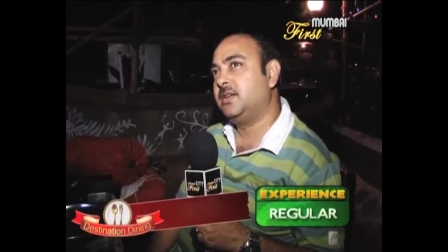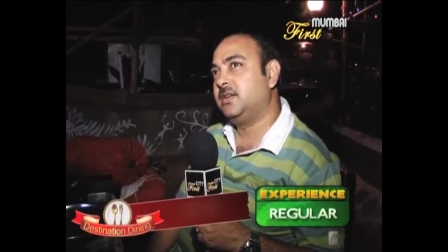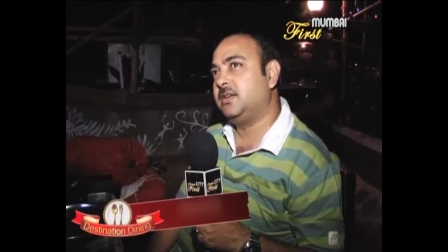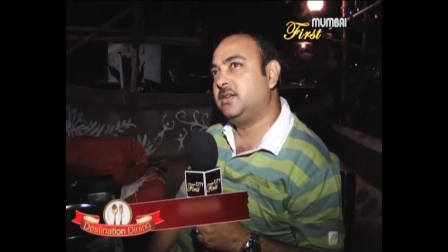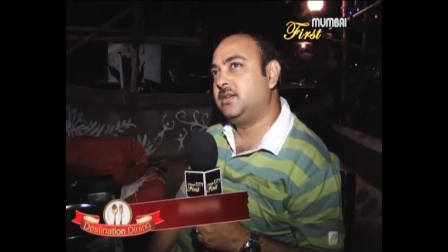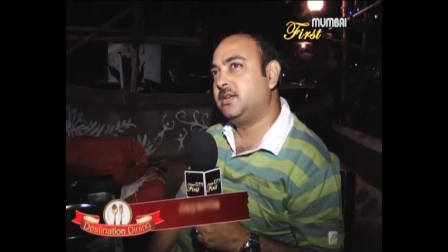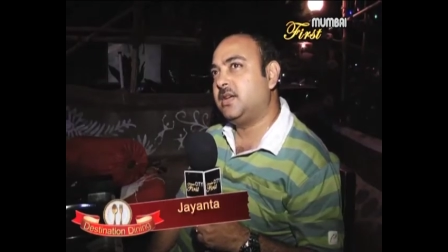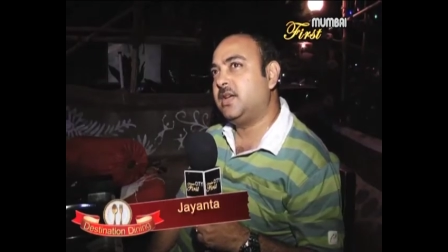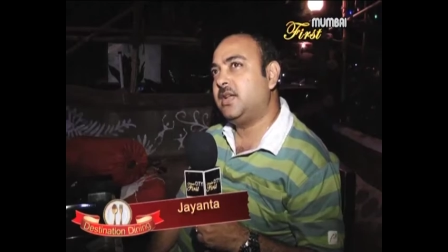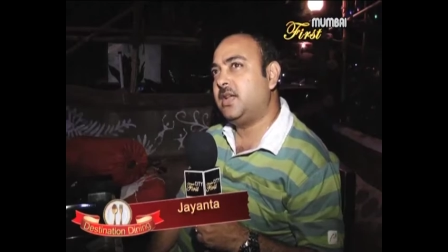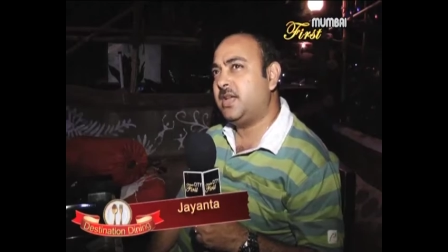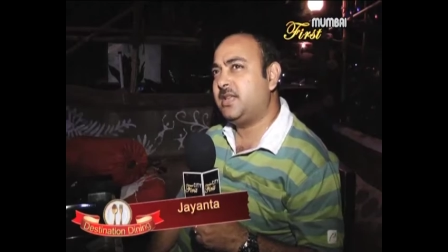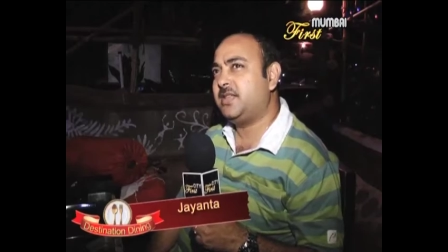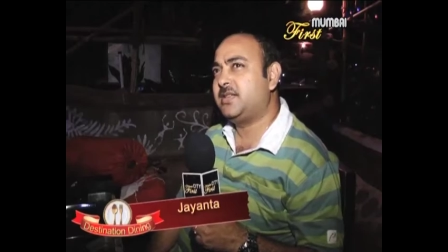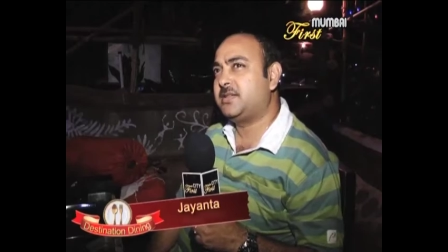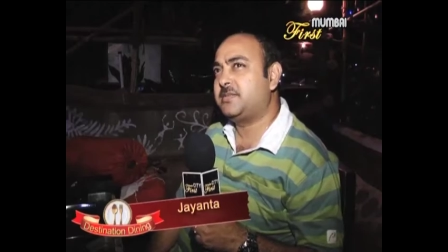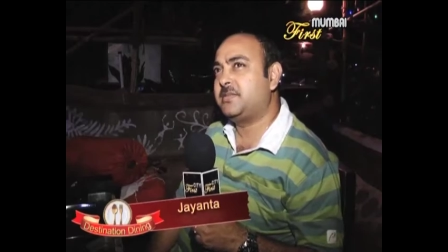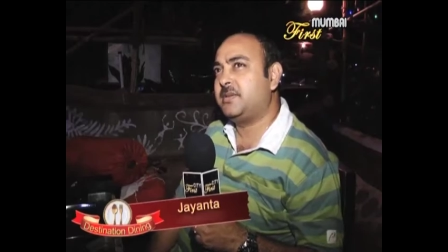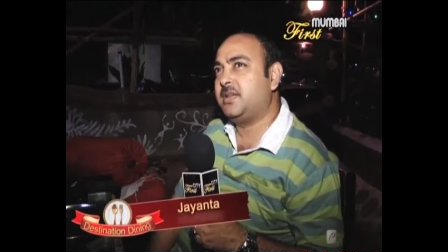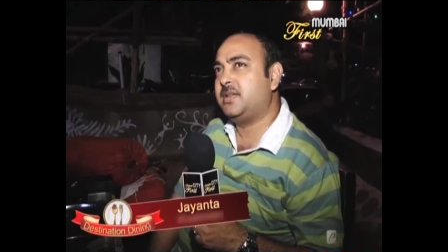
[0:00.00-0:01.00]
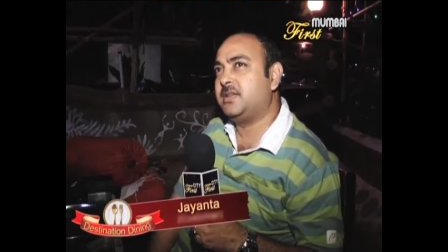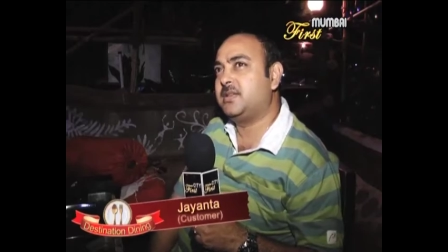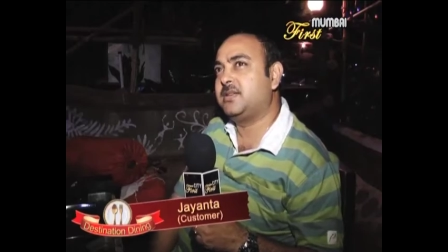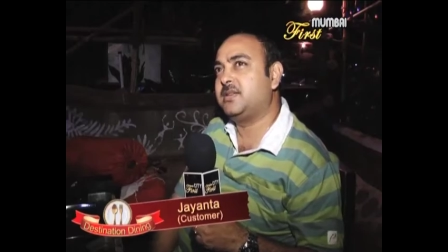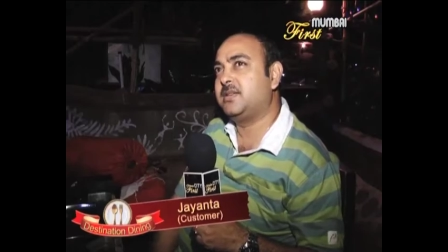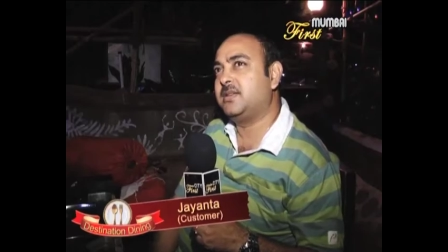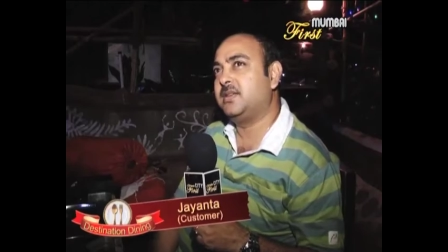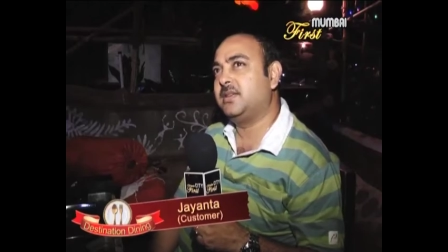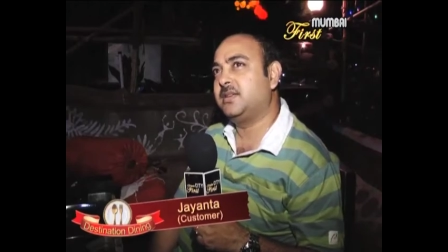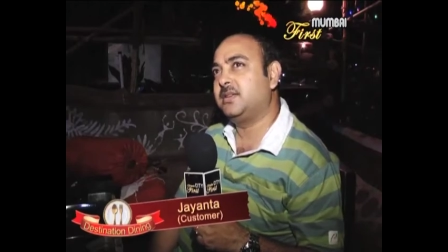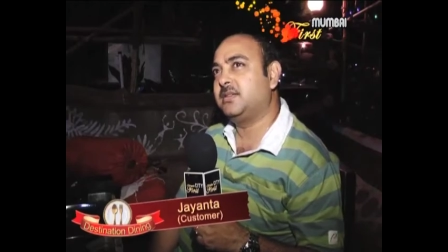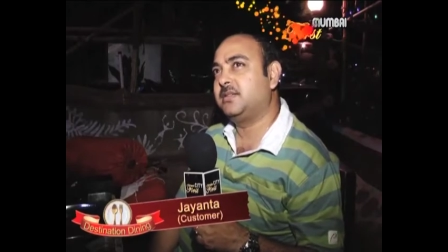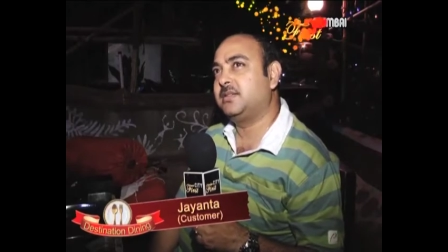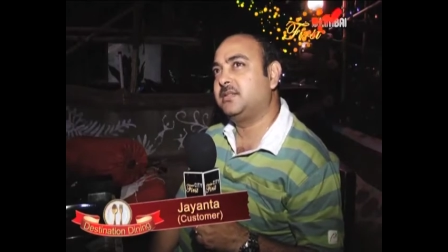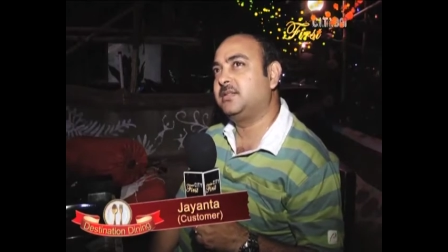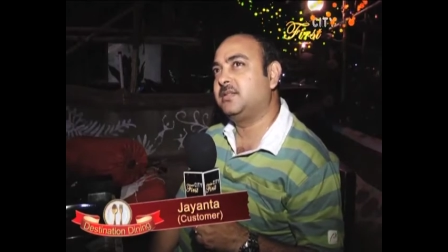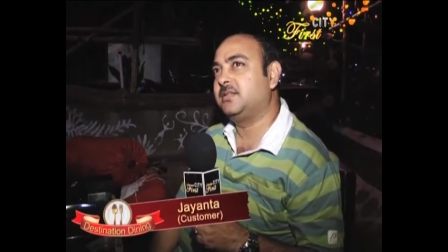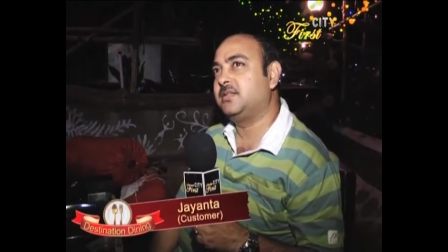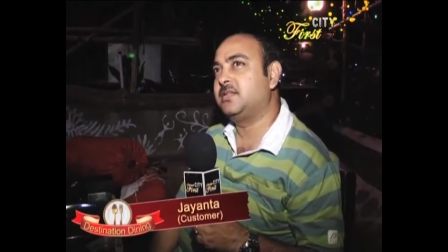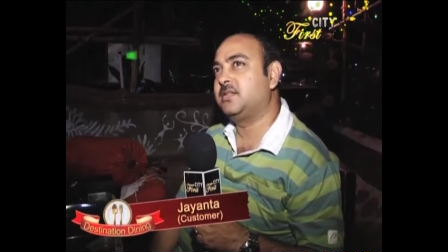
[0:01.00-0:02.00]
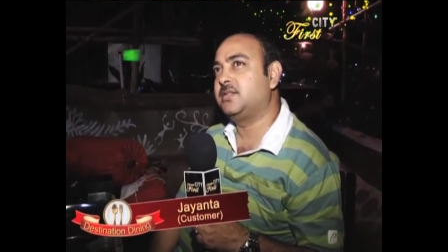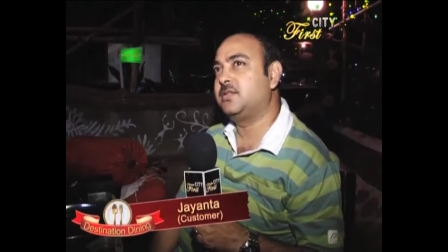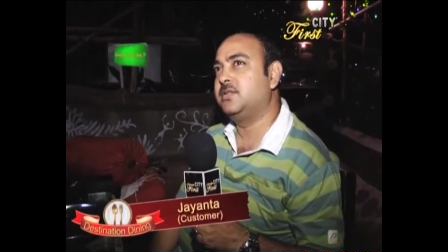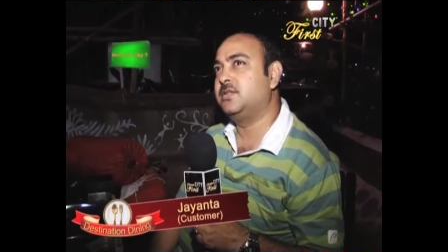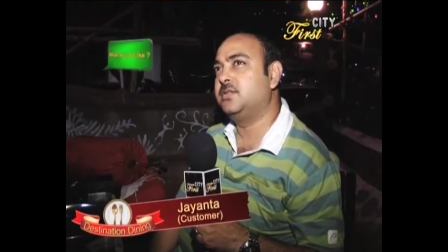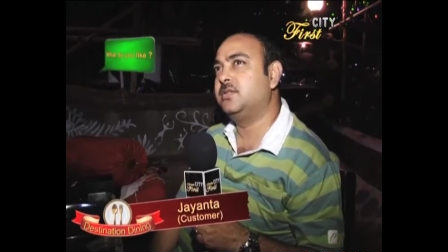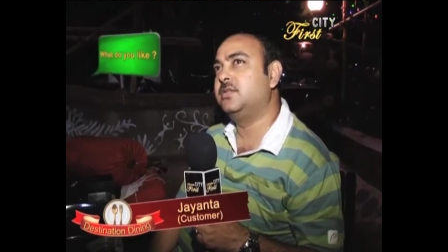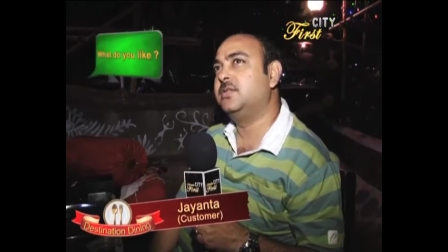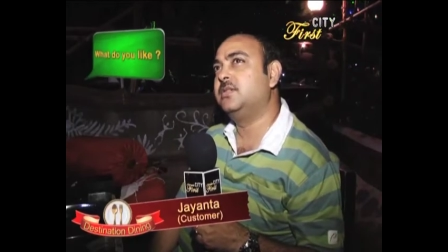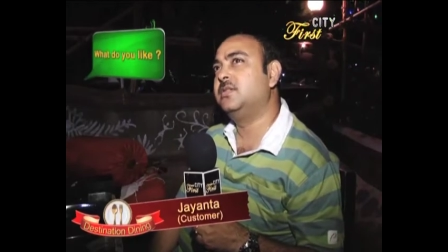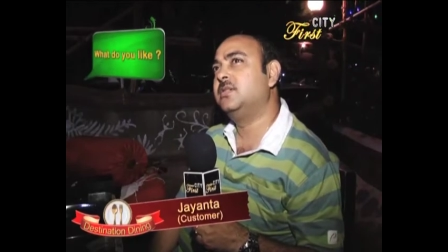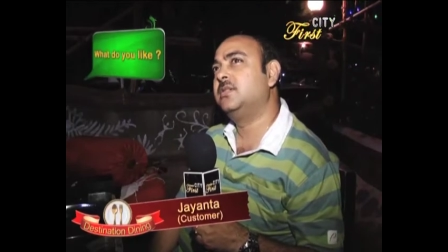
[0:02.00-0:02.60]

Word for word: Uh, I like this place. Like, it's good.